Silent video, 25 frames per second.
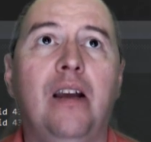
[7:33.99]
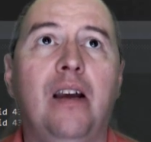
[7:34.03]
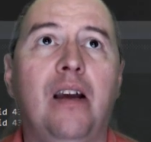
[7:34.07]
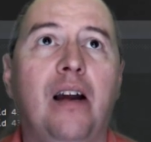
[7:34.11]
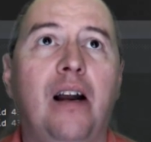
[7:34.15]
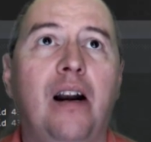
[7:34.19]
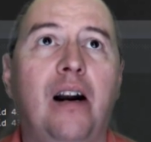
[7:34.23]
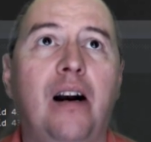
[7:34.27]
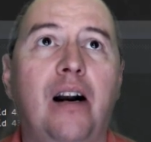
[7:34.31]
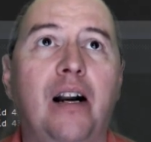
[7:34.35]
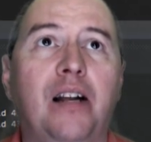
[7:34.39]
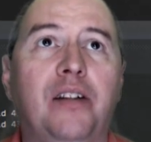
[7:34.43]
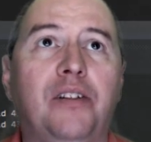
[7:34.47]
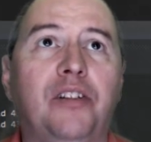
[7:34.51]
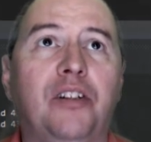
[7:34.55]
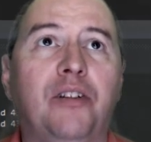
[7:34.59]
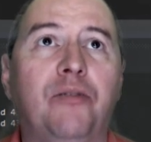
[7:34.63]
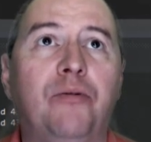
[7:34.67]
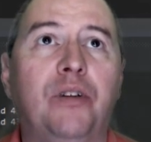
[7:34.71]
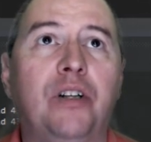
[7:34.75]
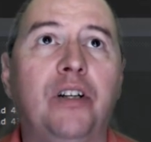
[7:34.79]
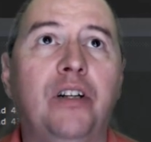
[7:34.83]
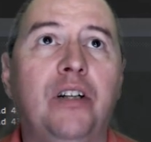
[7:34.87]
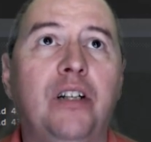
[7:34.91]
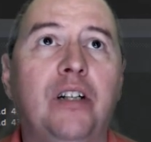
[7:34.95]
All right, so
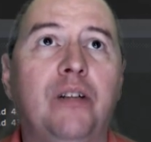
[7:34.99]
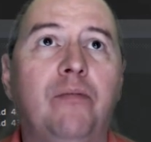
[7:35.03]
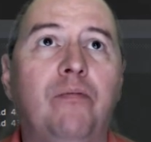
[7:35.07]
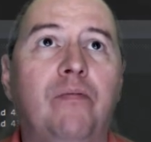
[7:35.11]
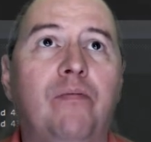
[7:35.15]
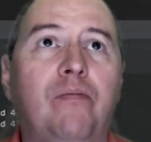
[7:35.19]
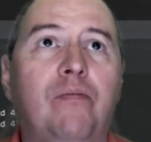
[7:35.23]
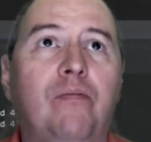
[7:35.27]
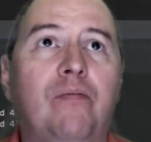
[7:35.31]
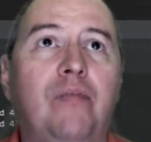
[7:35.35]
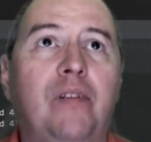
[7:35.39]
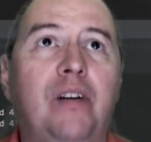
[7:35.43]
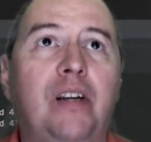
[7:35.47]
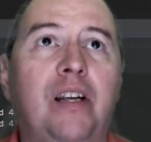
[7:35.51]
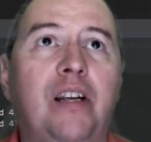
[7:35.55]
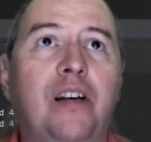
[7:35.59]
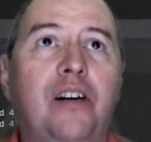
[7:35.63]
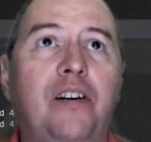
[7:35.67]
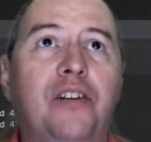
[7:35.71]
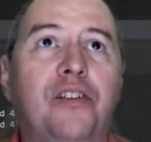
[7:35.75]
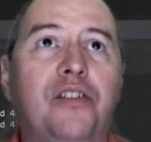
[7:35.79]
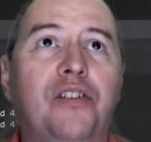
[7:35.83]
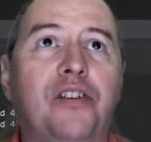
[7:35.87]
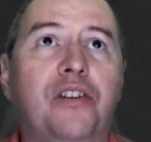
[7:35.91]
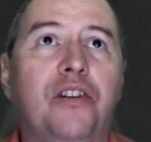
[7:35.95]
we're going to get
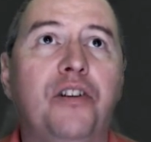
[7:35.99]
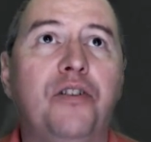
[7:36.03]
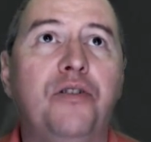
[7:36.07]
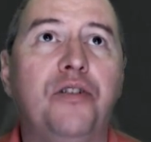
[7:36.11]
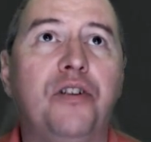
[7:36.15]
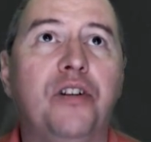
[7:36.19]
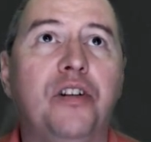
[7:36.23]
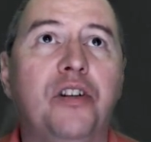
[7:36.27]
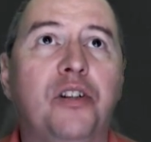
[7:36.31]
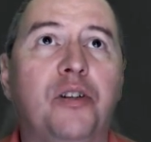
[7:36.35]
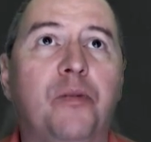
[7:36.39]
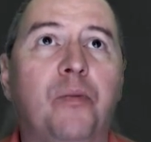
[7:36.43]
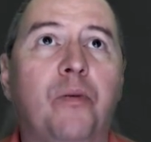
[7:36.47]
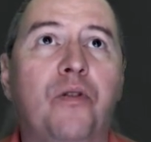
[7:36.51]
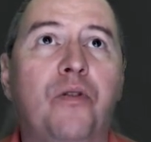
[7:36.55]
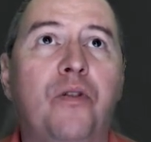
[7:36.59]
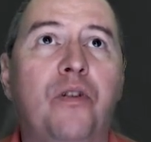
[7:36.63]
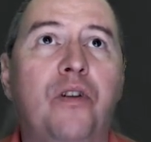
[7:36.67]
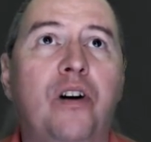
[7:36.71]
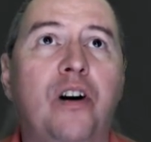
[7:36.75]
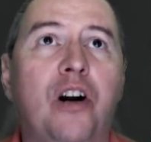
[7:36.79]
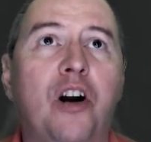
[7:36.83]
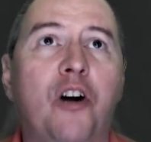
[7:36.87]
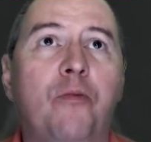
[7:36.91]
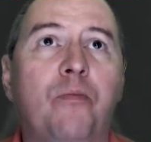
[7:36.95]
our Solution
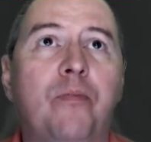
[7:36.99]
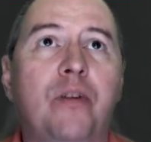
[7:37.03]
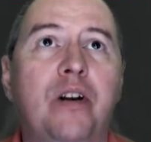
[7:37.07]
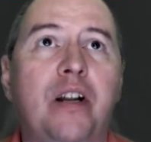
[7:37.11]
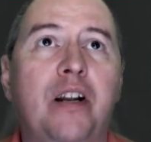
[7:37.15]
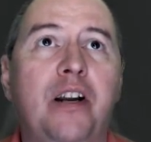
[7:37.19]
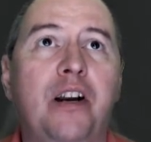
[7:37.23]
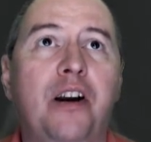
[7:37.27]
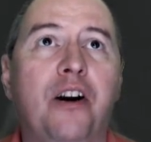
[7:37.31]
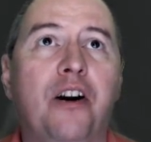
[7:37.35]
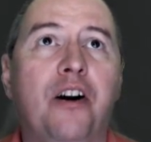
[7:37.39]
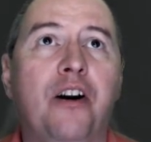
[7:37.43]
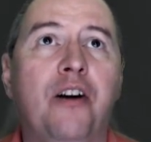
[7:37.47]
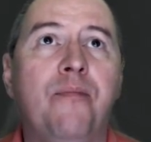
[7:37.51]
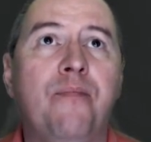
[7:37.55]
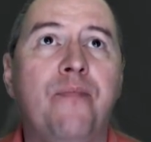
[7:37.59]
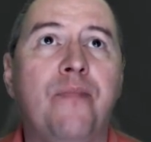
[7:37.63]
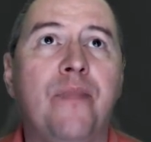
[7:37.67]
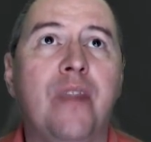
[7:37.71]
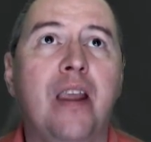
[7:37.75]
Explorer open here.